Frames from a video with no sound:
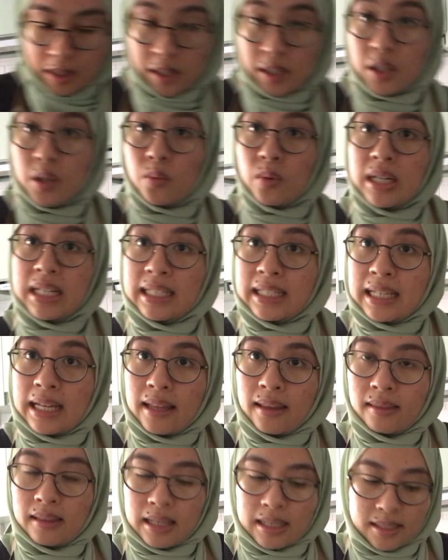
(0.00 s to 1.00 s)
you want to cut
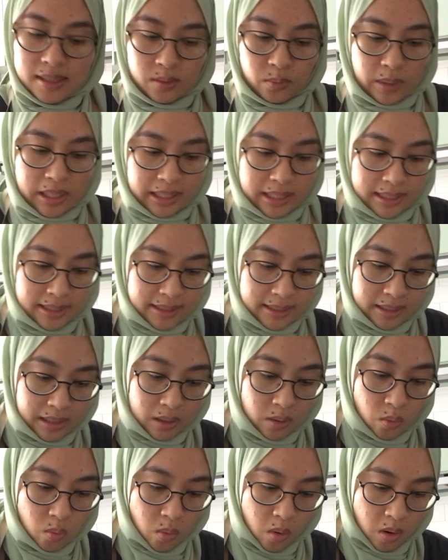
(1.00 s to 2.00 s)
this when it's
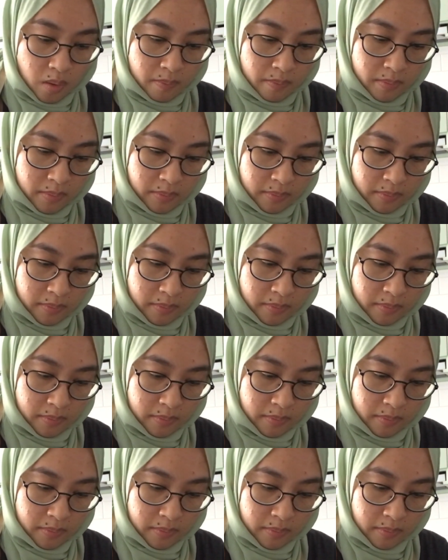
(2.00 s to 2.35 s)
still warm,